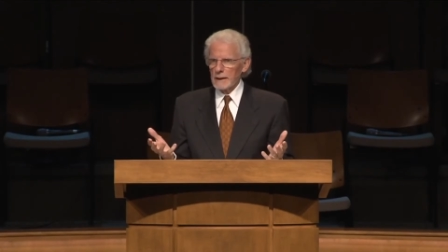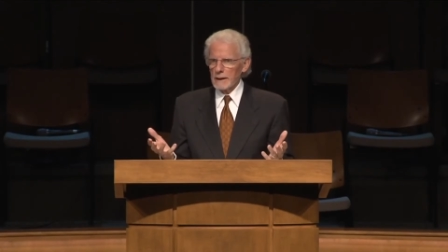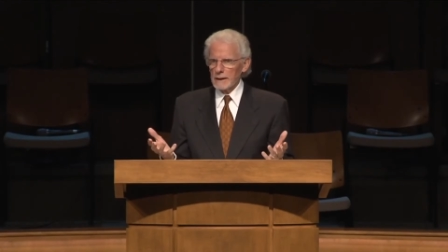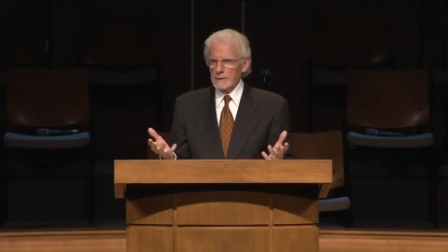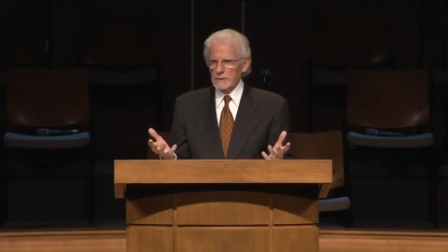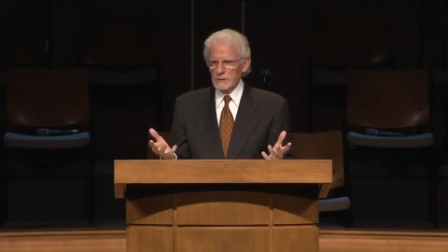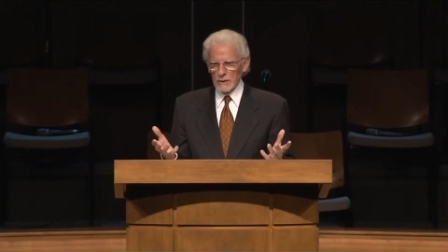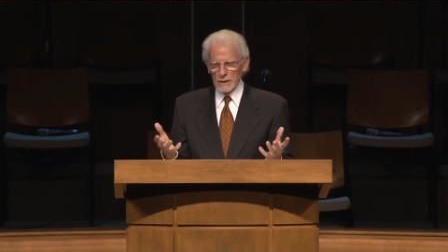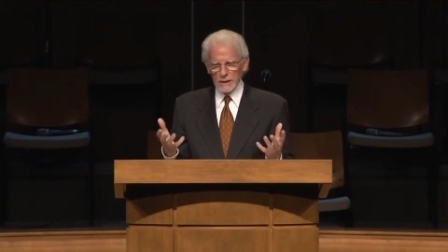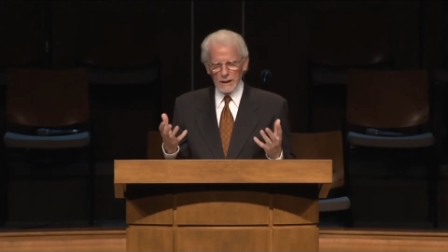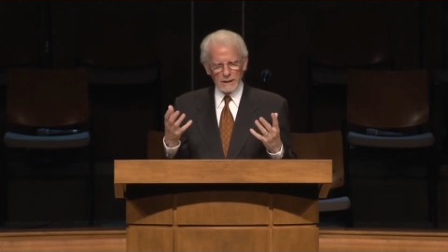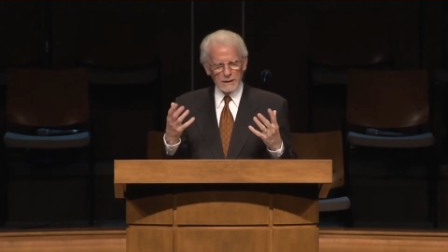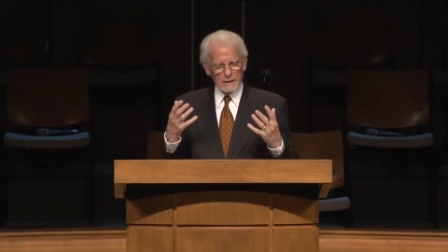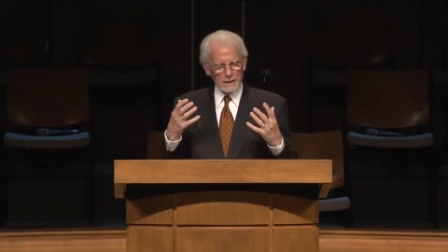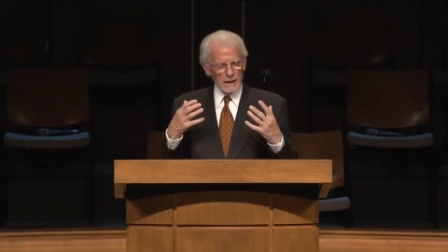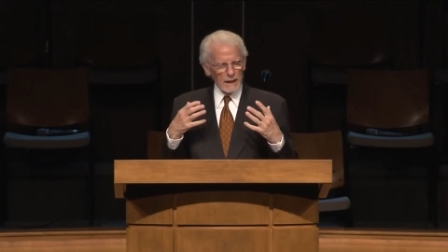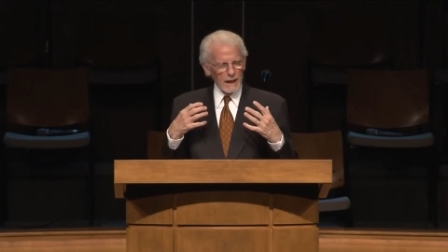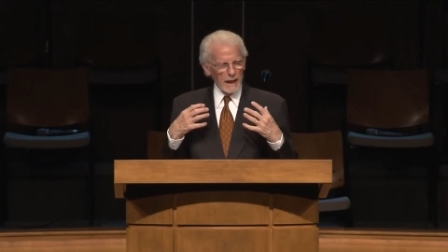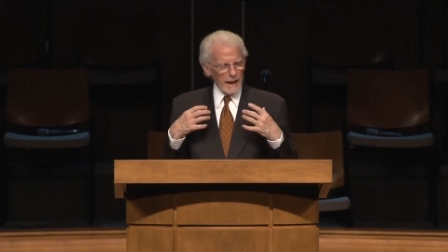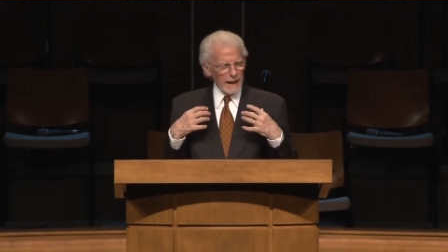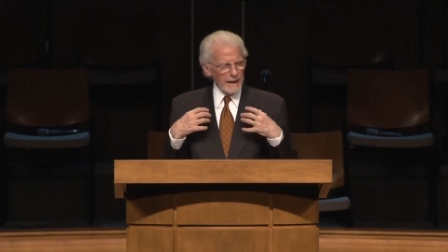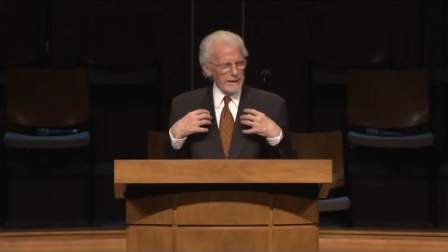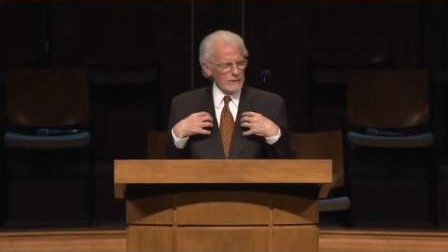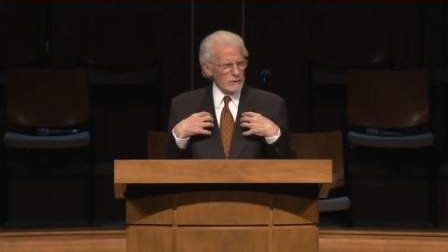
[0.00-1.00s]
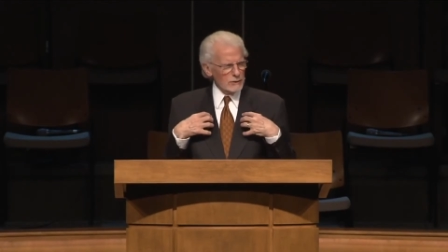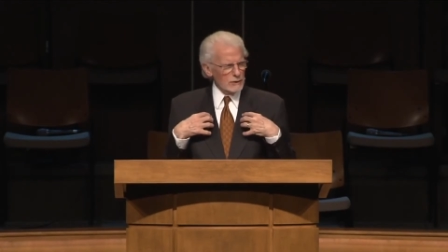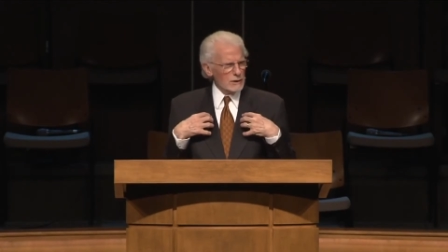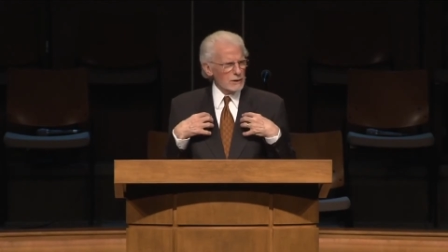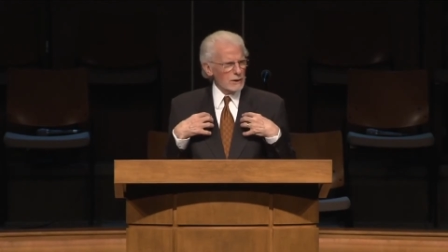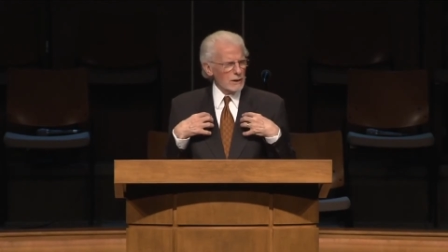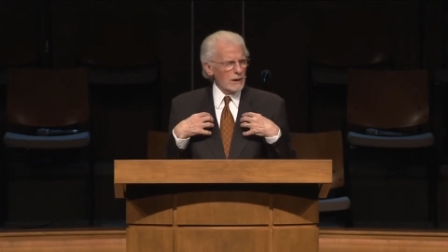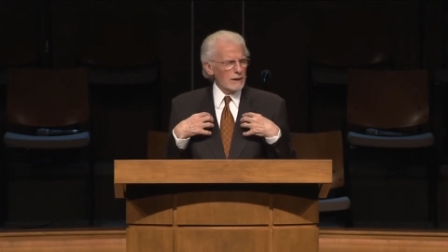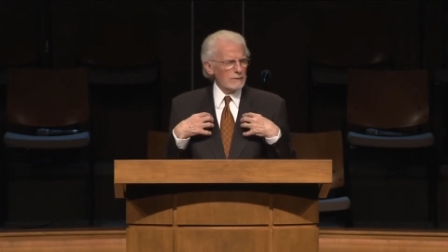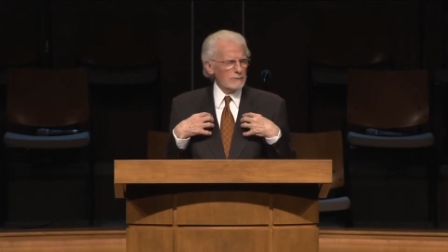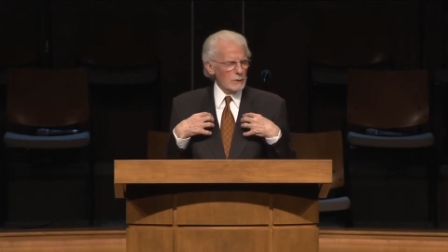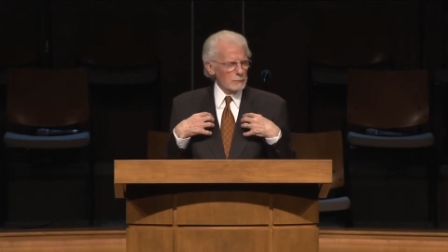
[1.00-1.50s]
it's an
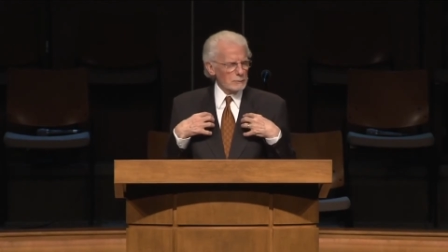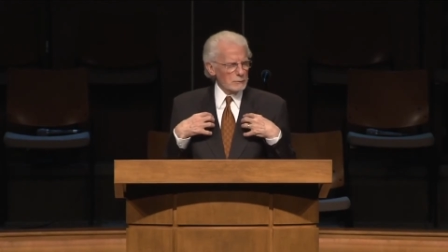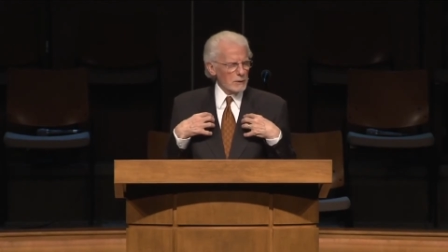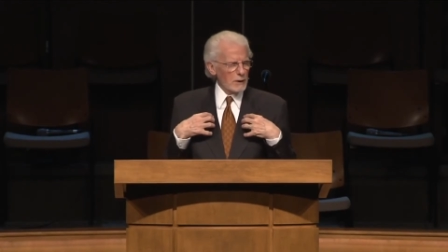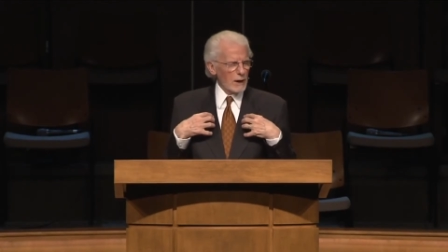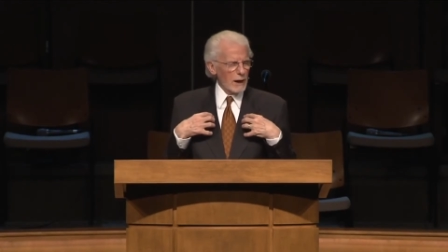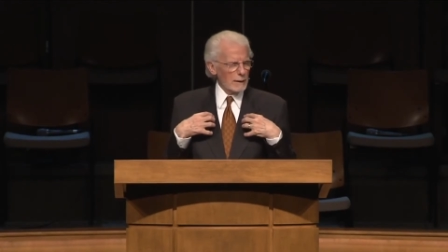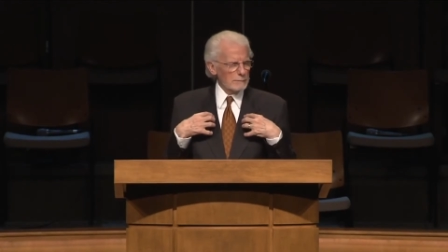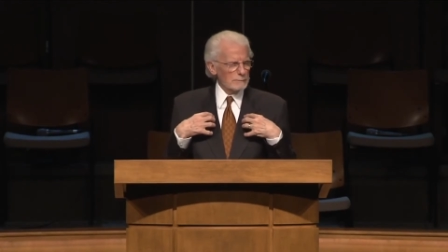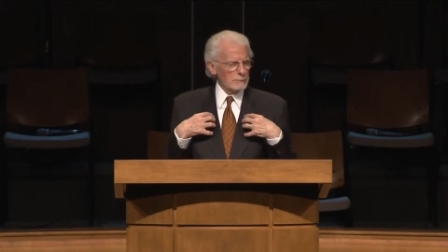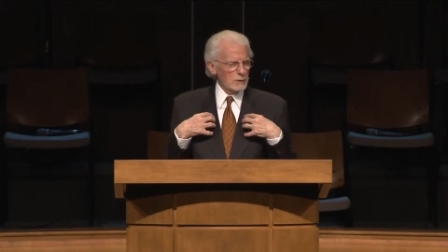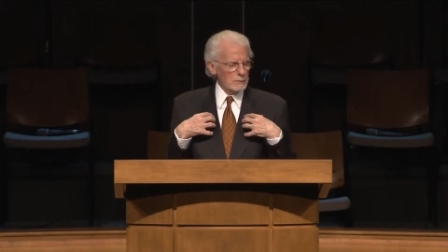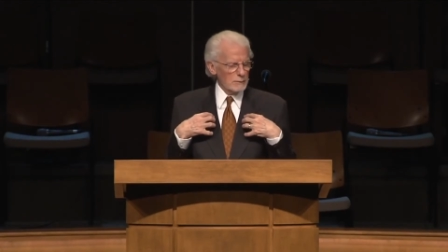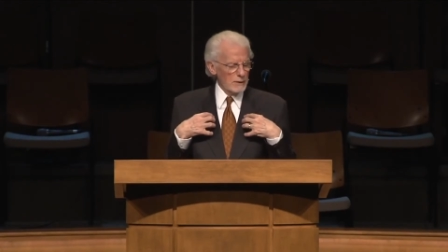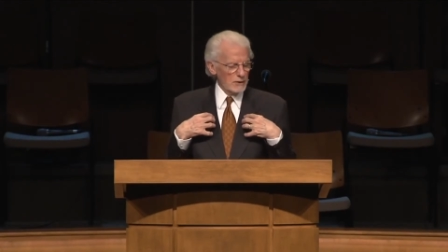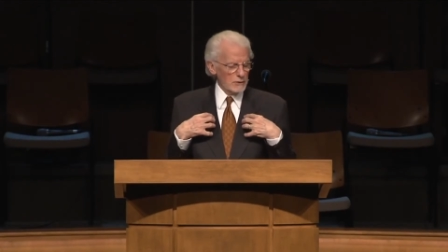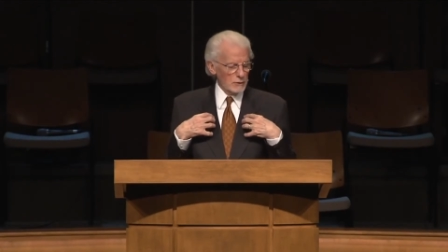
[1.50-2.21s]
indication of a problem